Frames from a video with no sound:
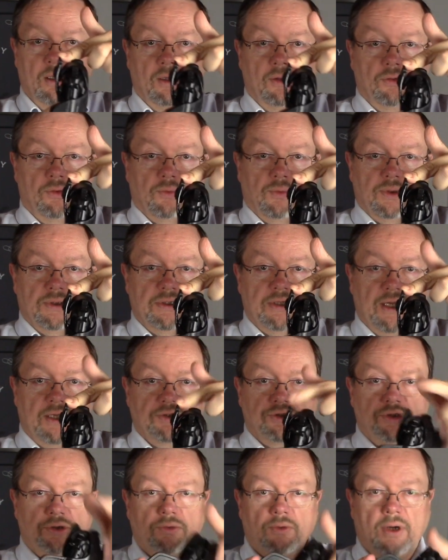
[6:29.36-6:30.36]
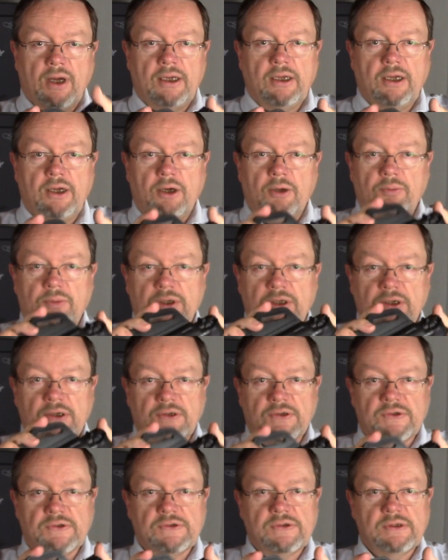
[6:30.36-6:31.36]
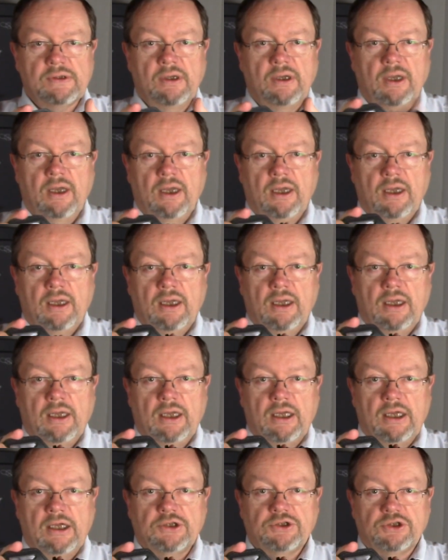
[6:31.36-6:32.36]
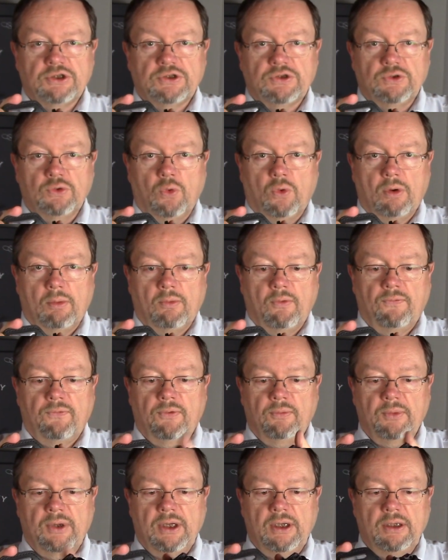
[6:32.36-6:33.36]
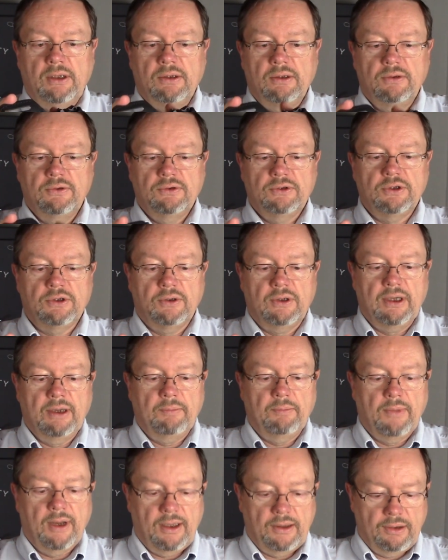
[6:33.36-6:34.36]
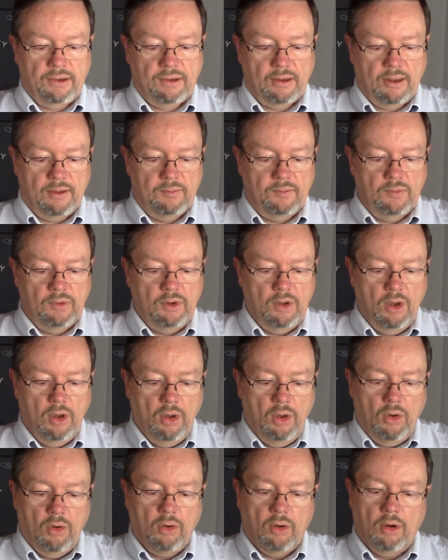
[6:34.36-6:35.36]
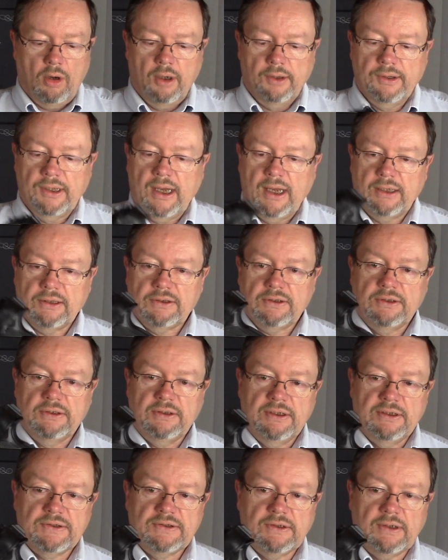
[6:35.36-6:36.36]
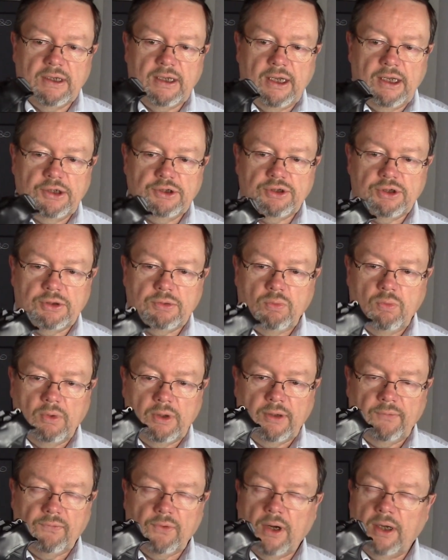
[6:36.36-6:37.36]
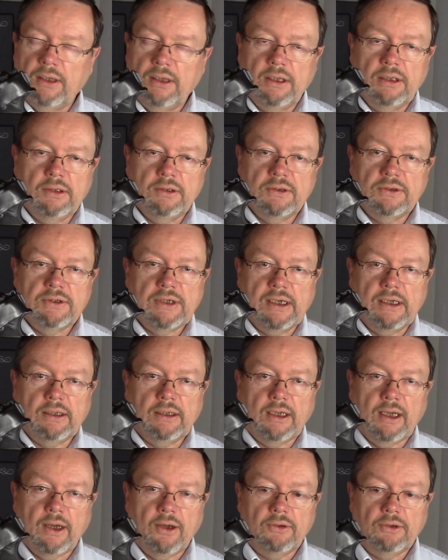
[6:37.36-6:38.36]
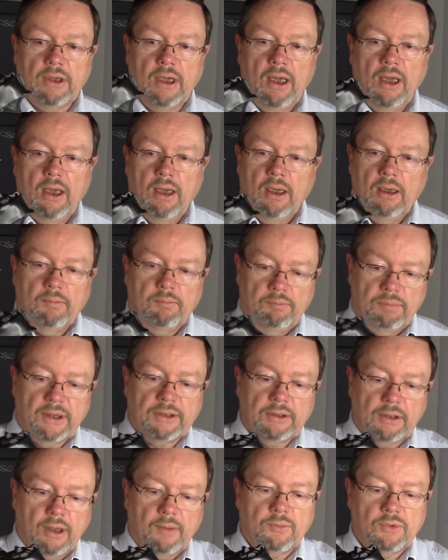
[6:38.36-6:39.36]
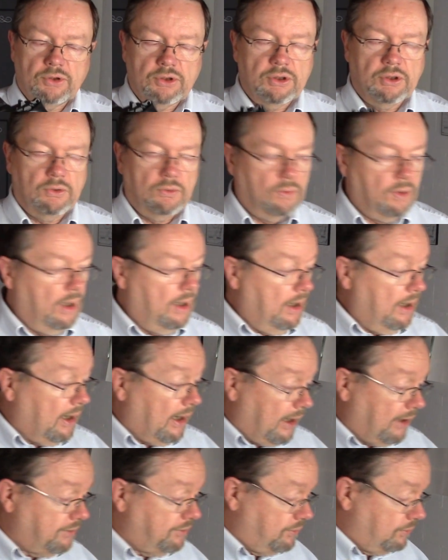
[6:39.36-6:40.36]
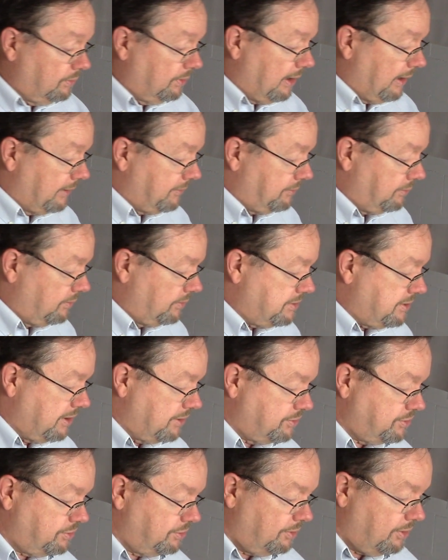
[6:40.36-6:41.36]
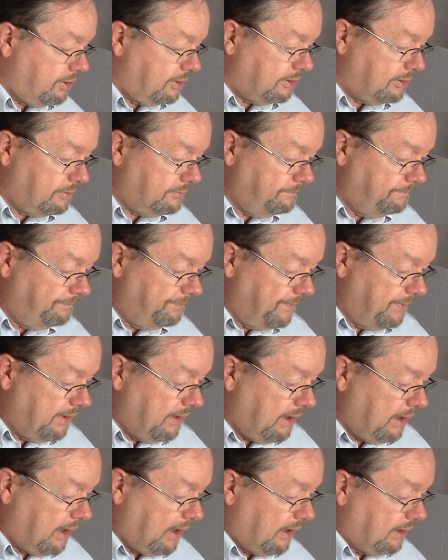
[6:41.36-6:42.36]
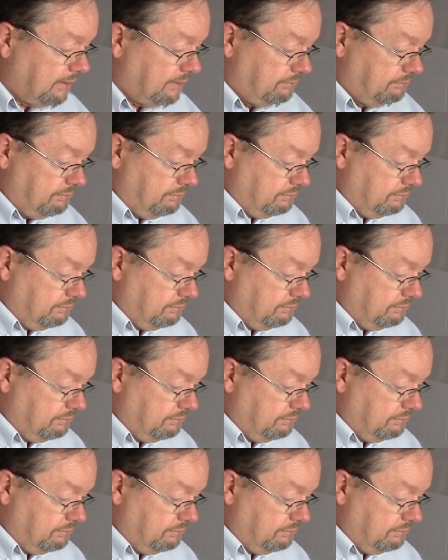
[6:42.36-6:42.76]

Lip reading: retention right here, because it's just normal for me to get my thumb on that to disengage it whenever I need to take it out. But number two, I do like the retention on it. And